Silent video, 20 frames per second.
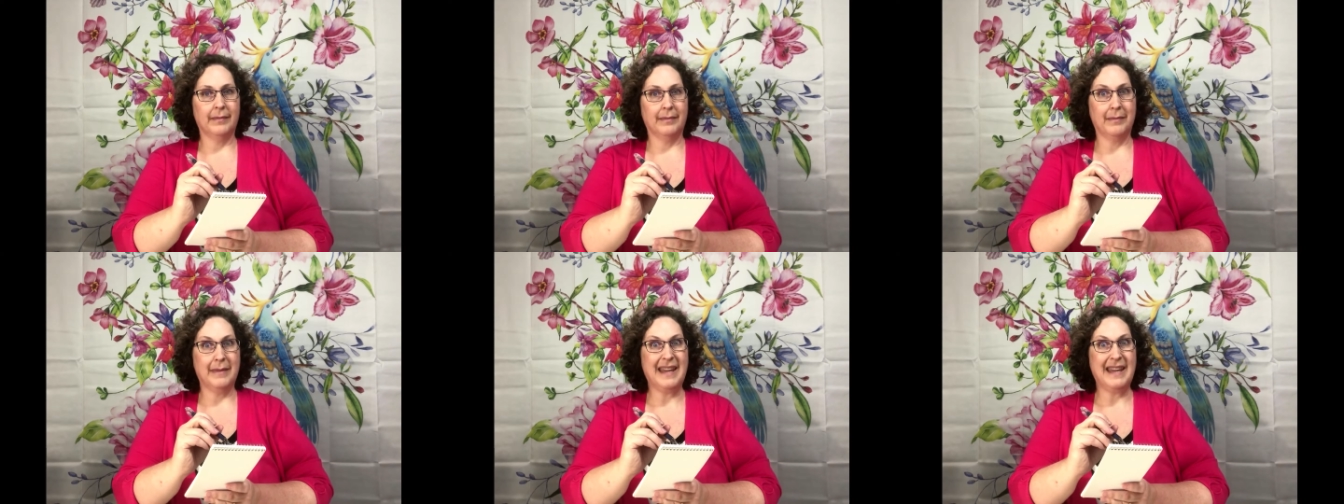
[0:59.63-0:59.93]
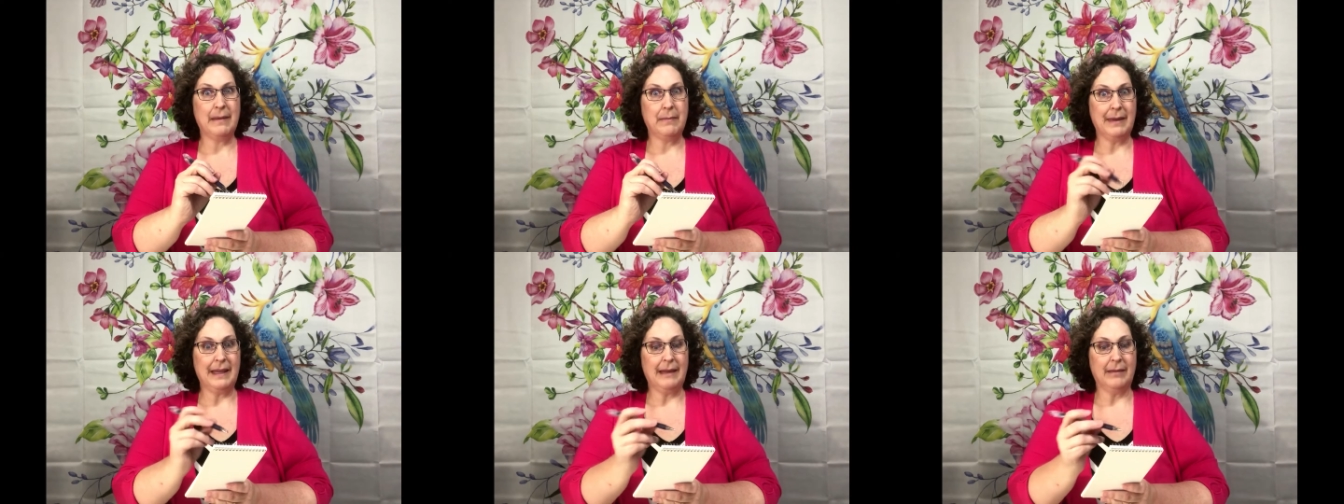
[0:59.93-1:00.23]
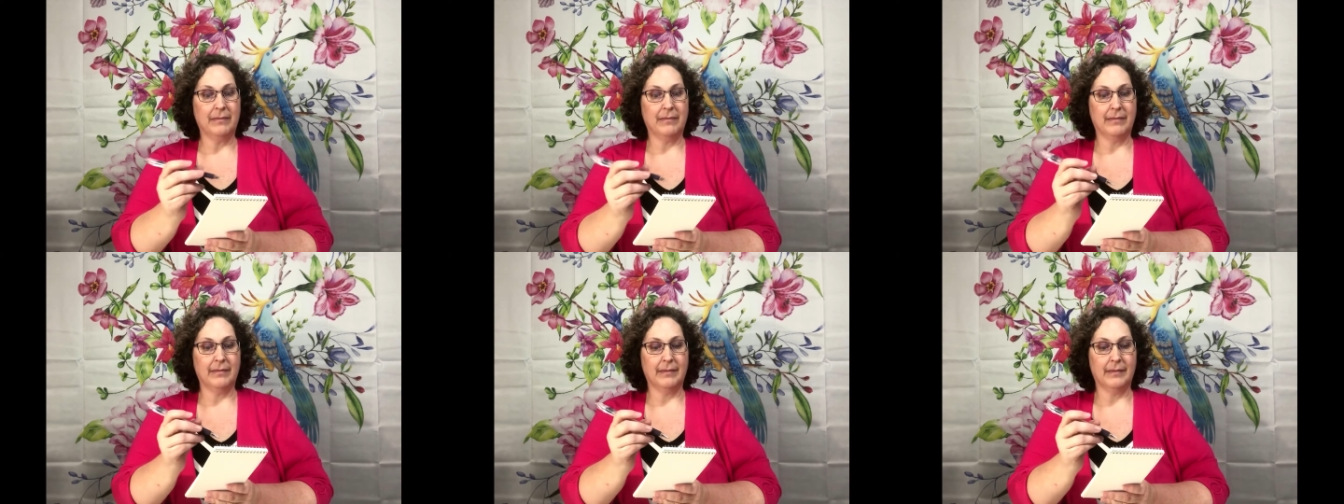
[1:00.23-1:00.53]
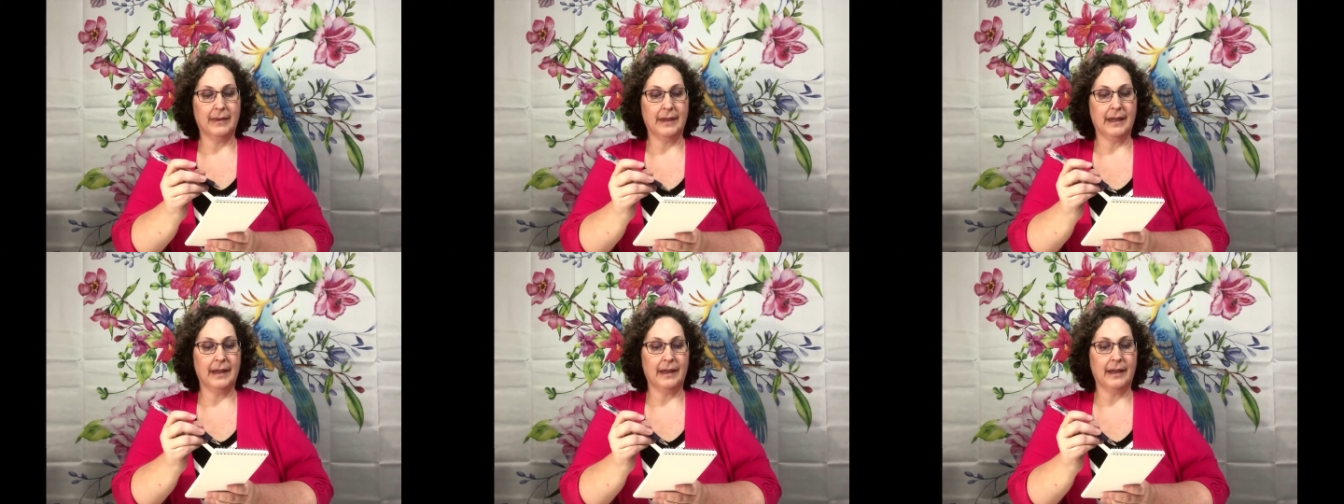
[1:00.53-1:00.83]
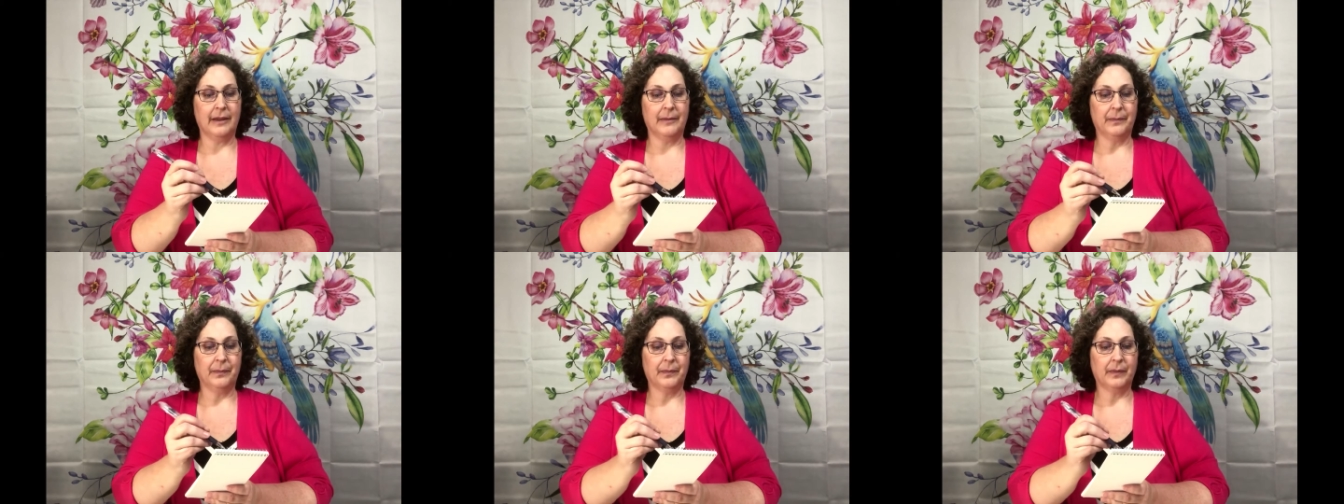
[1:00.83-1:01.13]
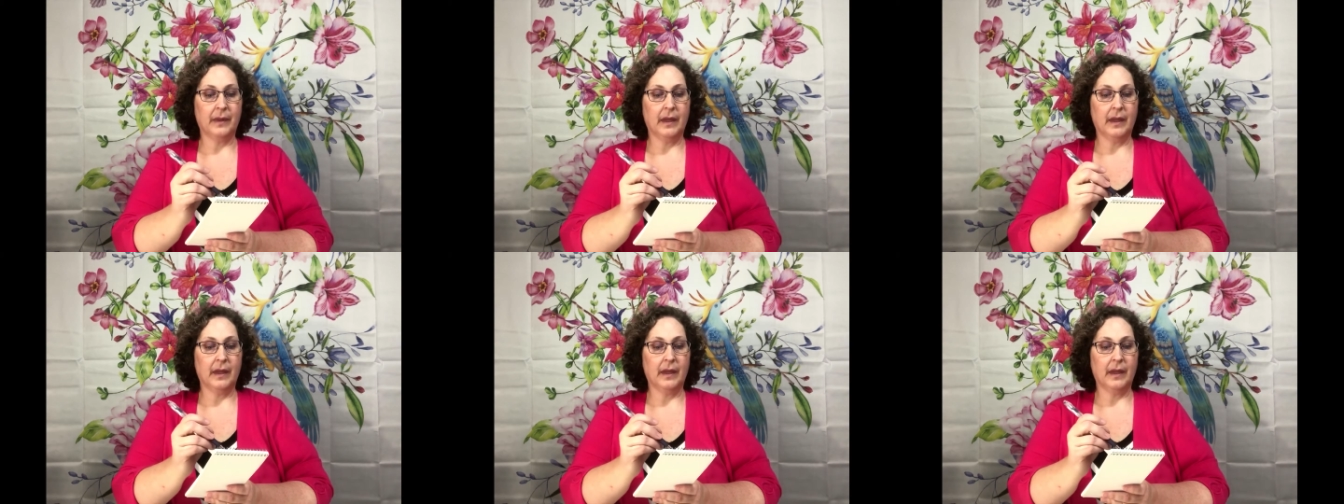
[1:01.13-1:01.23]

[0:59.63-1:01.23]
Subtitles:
Maybe, yeah.